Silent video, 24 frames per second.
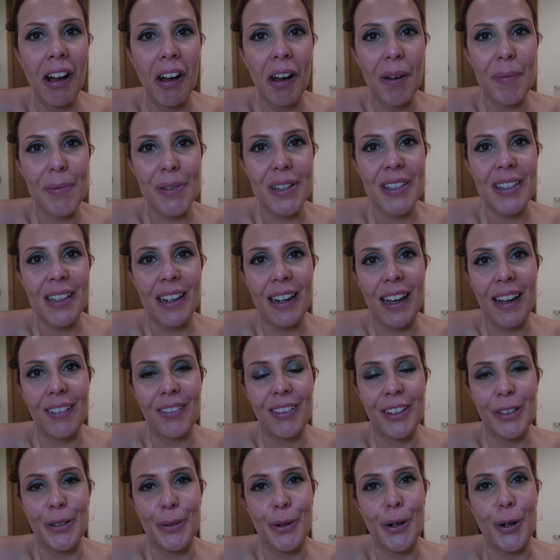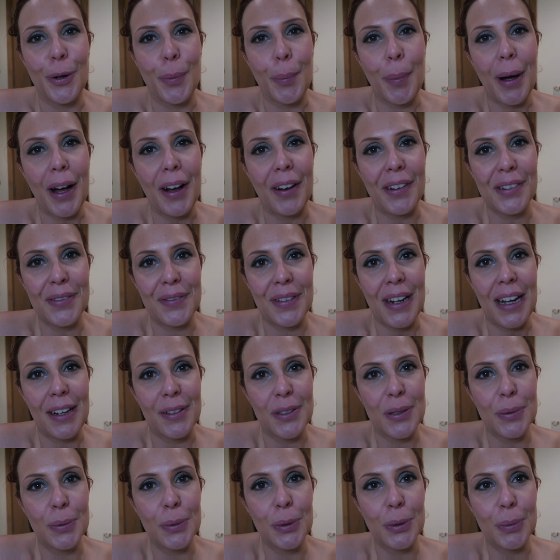I'm just gonna have a little hot bath
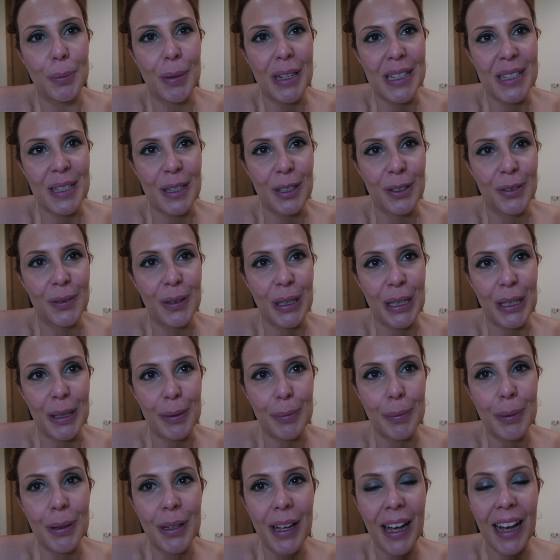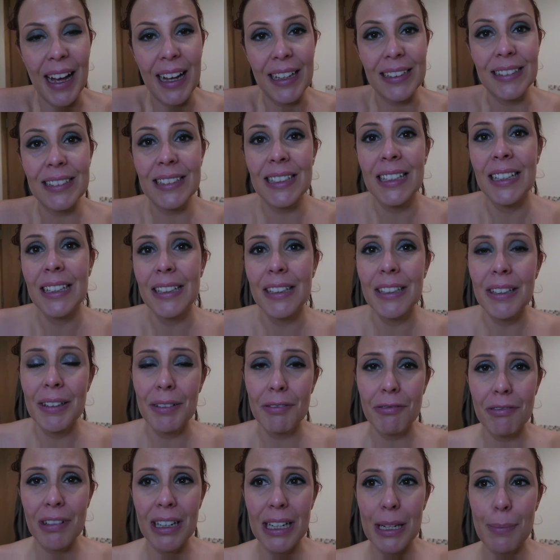now to warm myself up. And
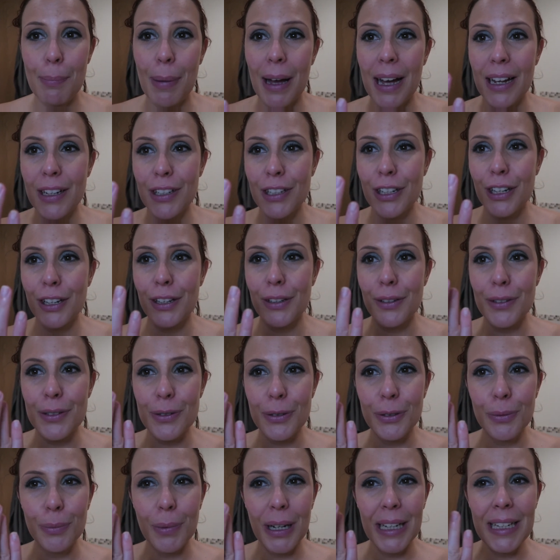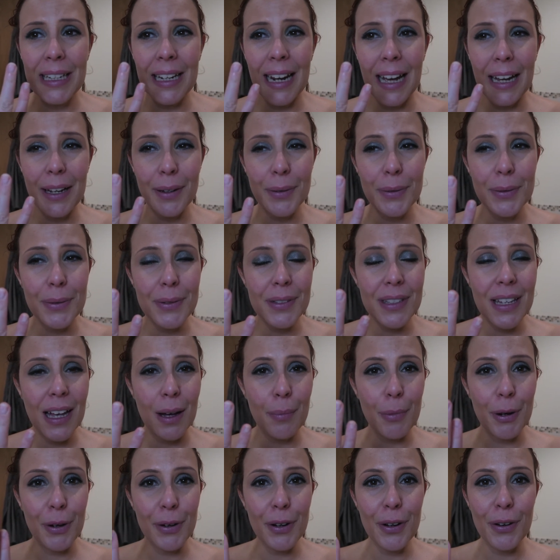really bad news, all my nails
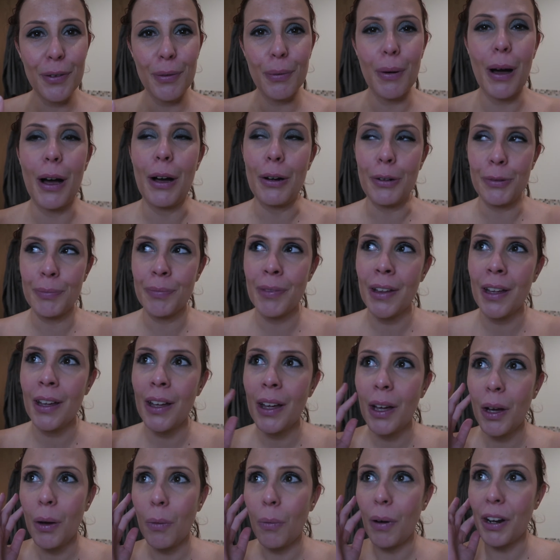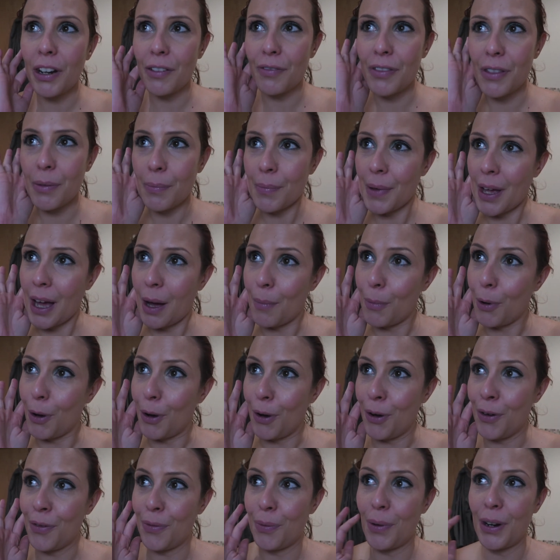come off. Well, one of them come
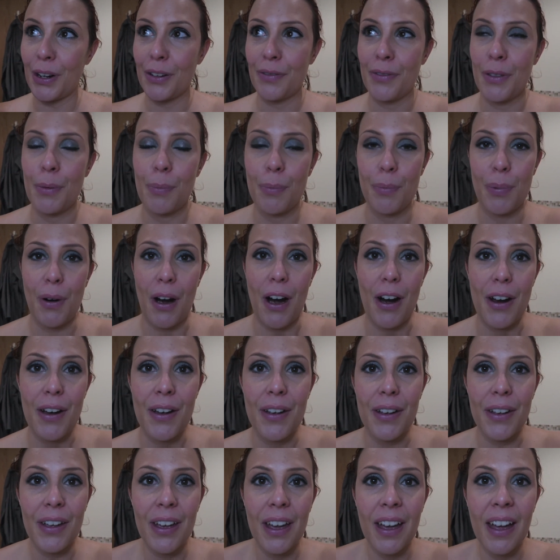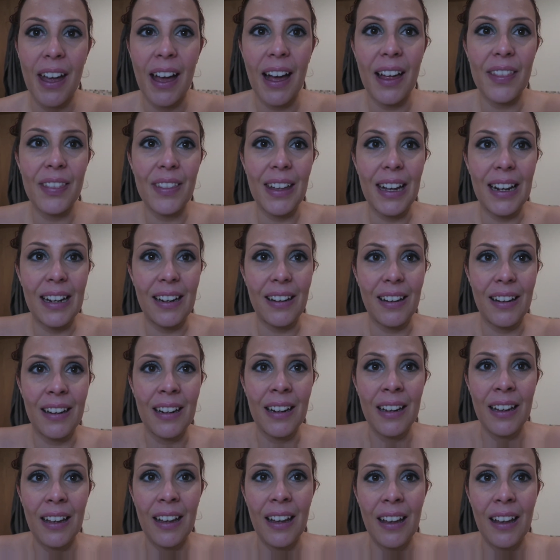off, one of them broke, and then